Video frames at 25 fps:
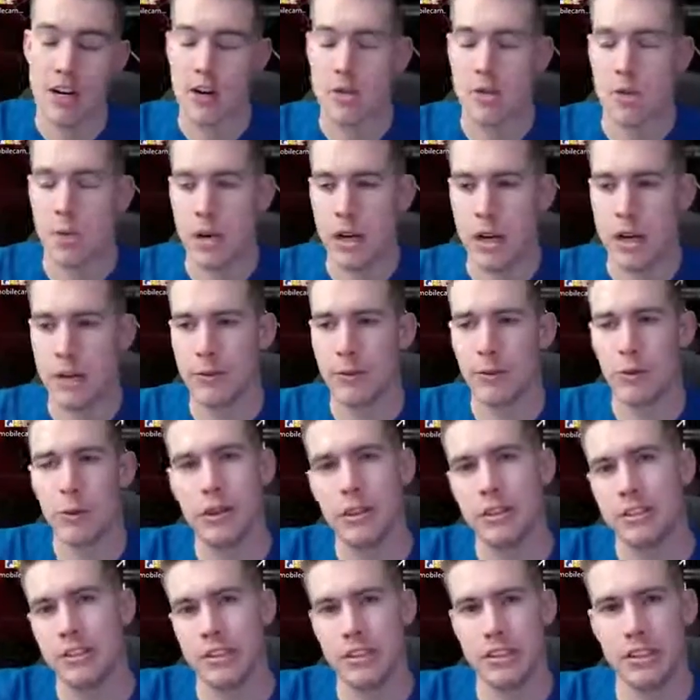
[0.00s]
whatever
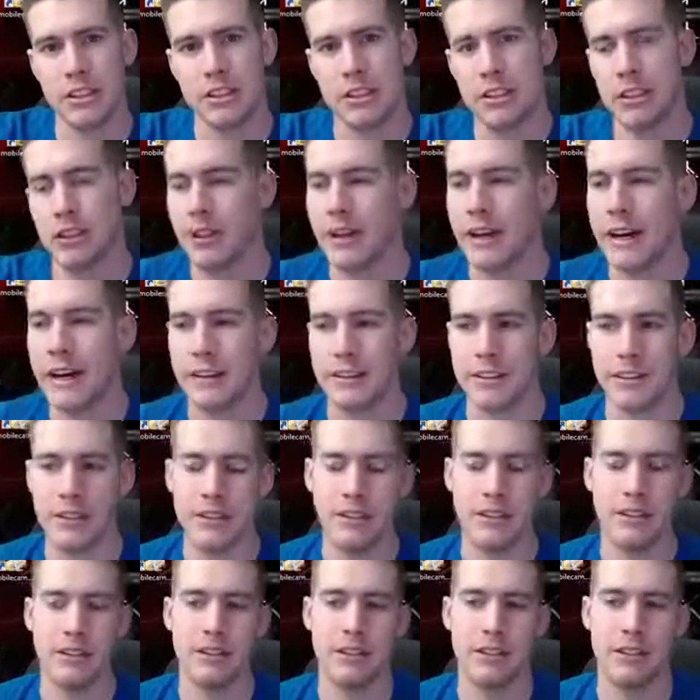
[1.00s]
reason, you don't have
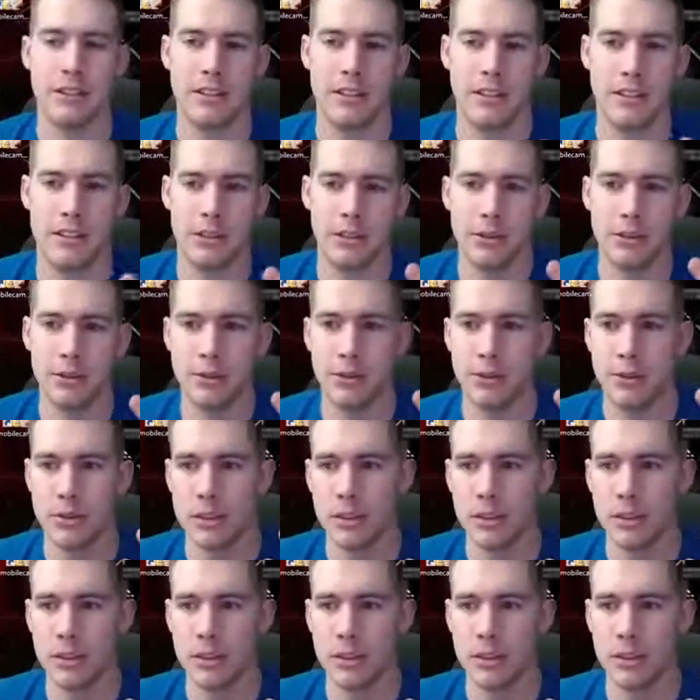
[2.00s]
to